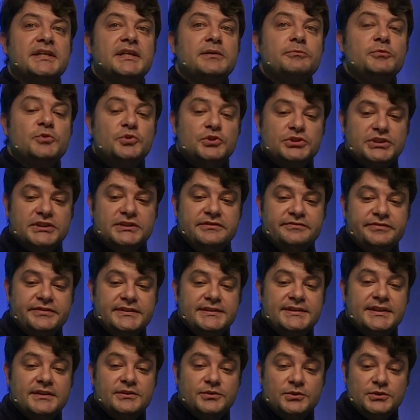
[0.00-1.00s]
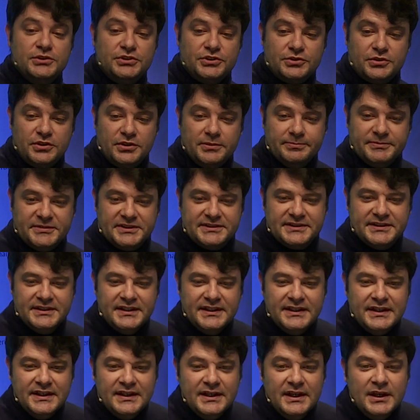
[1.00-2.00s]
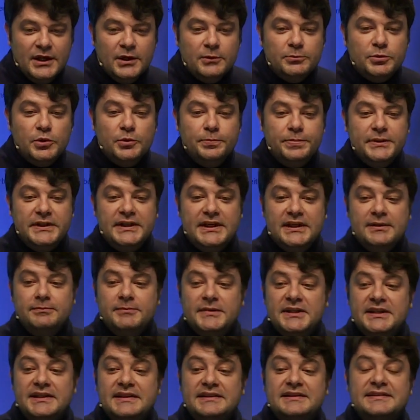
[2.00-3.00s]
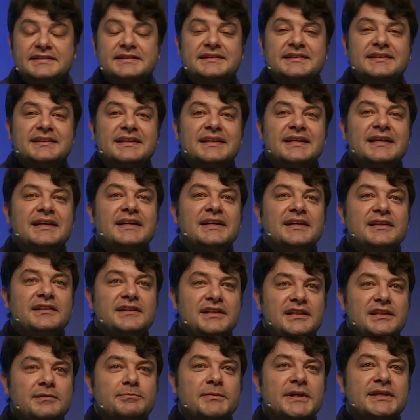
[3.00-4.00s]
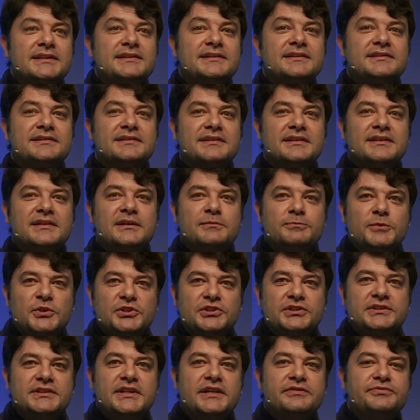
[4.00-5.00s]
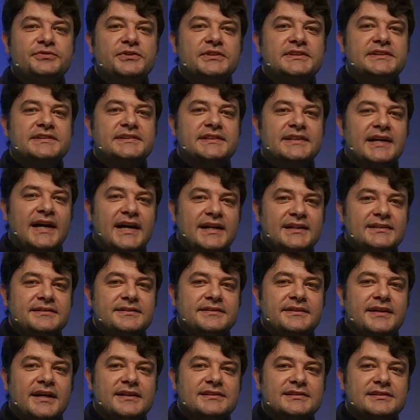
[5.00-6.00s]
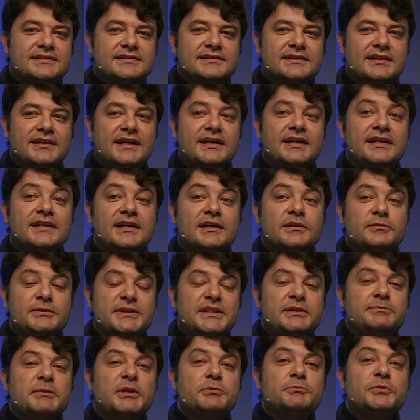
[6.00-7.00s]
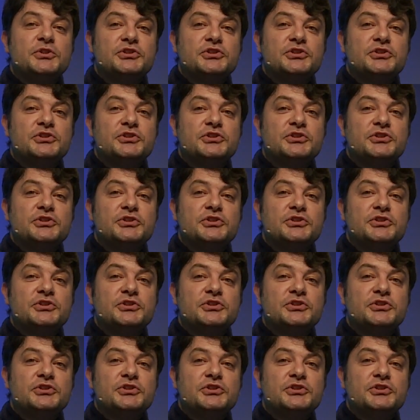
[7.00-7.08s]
And then you're supposed to pay them to circumvent the filter implemented in Brave. The problem is no one wants to pay.